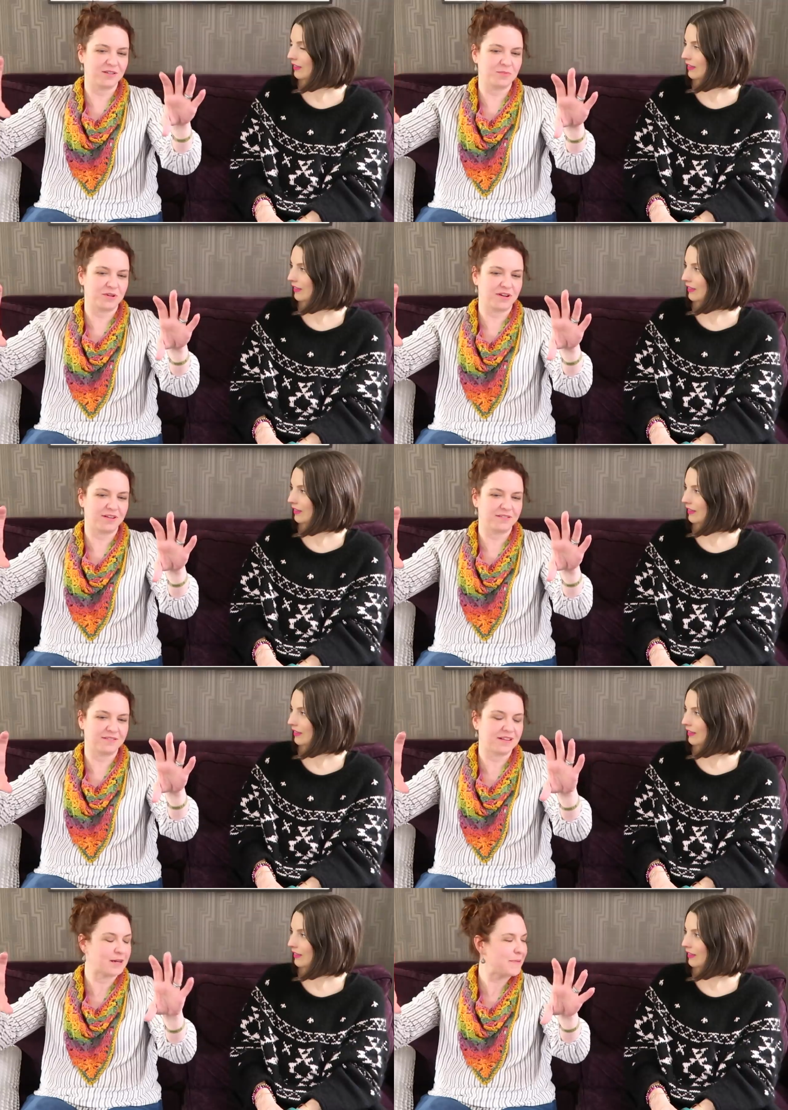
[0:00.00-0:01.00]
Speaker 1: you could put on
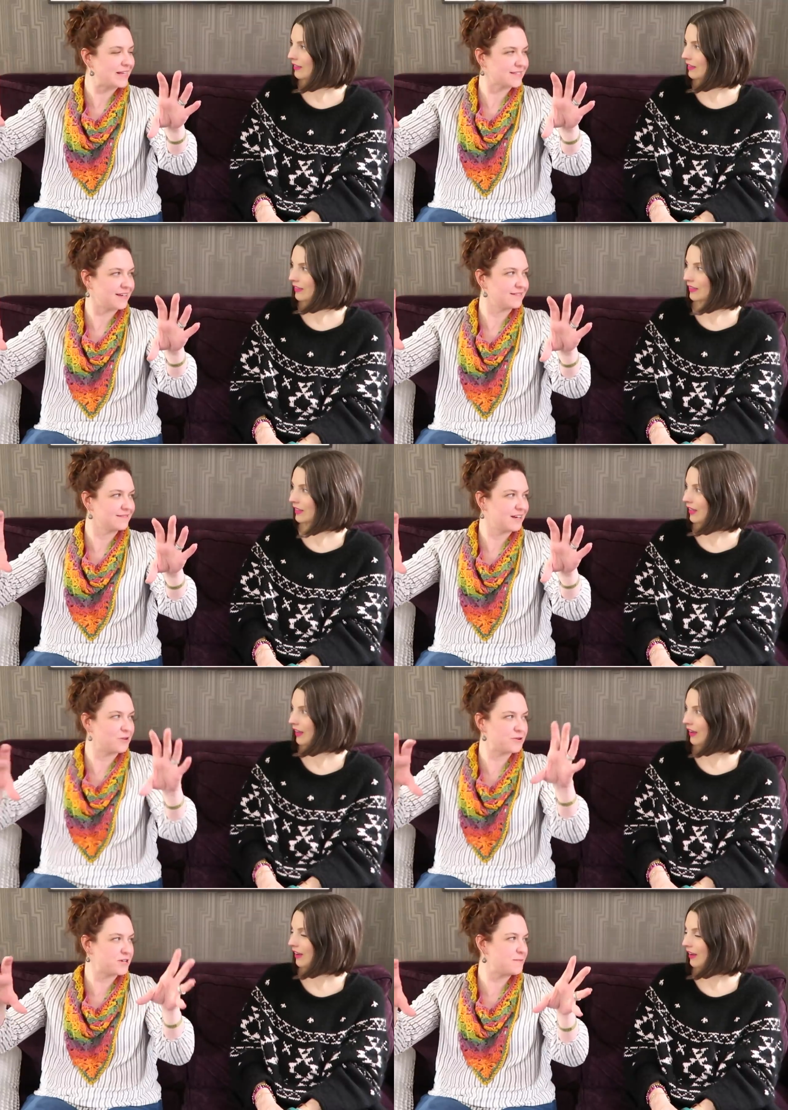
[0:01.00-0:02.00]
like a basket, yeah. a
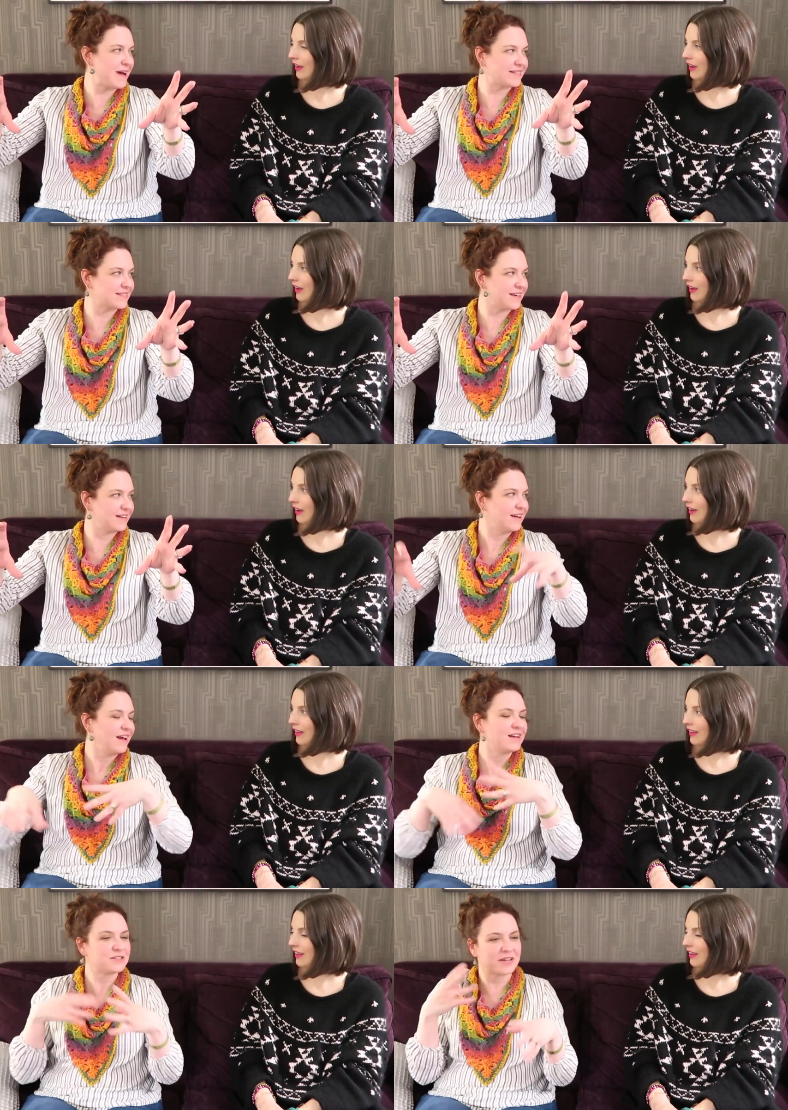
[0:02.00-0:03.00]
crochet basket.
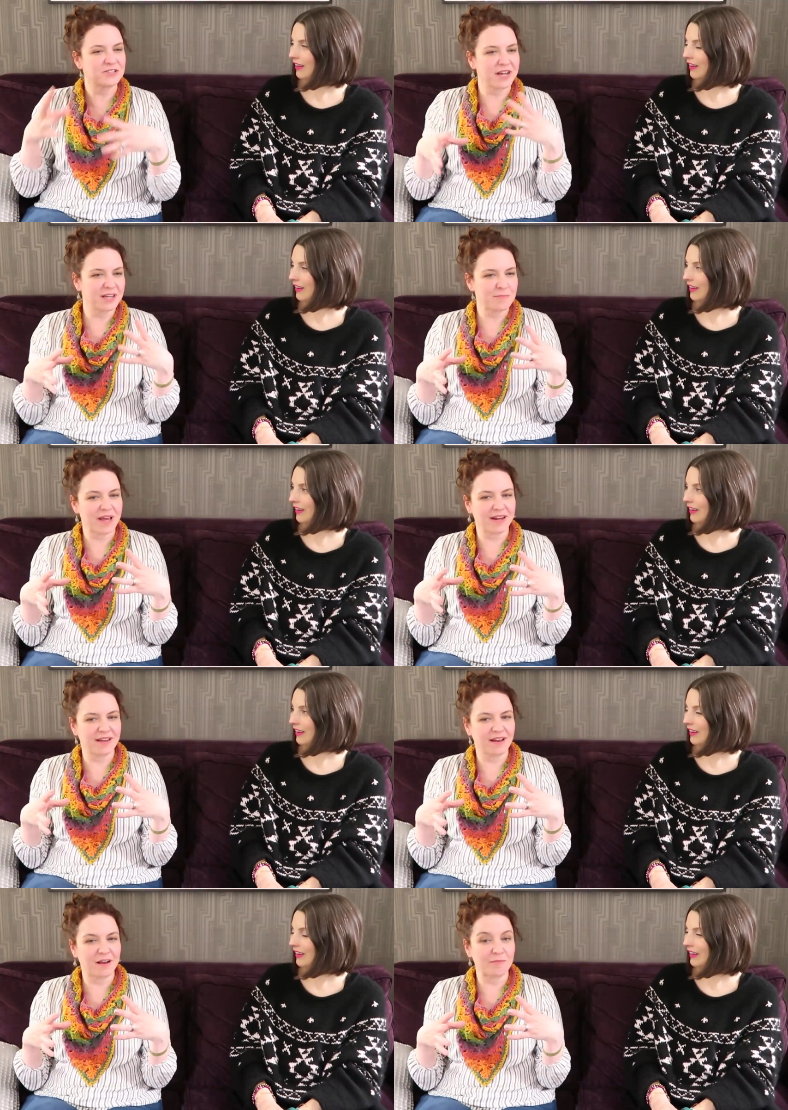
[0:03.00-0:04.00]
So I try and combine it.
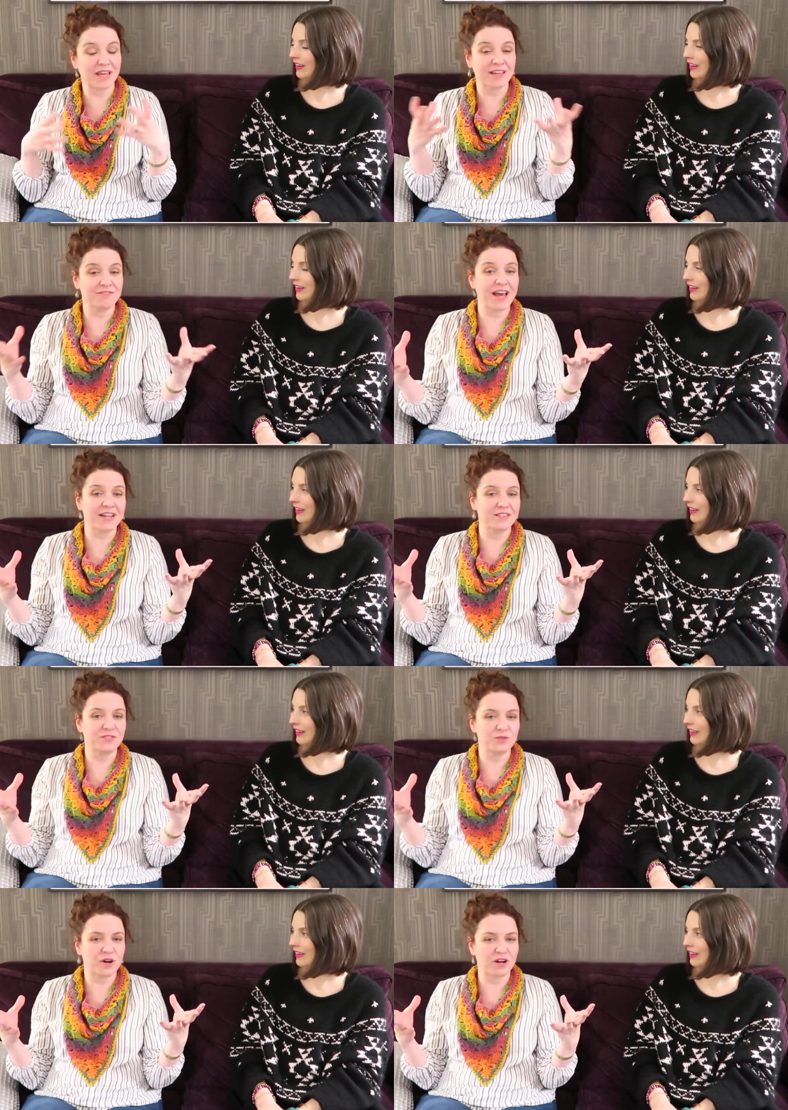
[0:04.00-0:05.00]
Um, like in fact, if
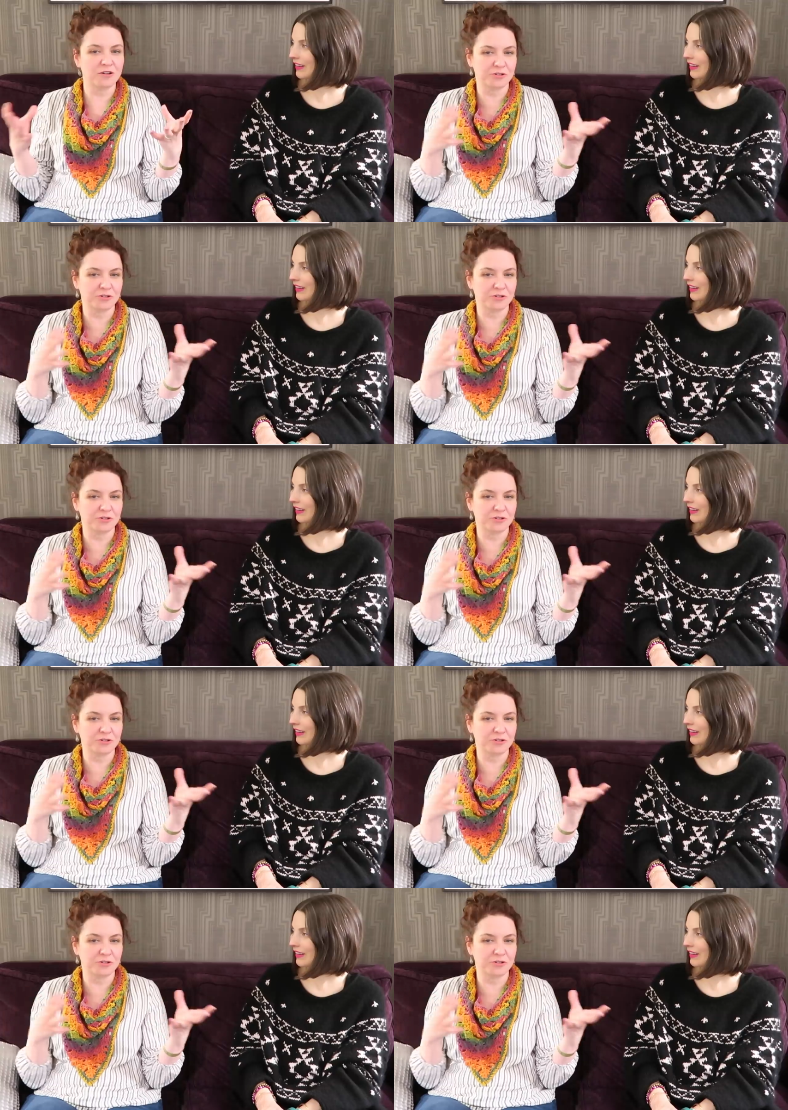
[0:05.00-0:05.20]
you are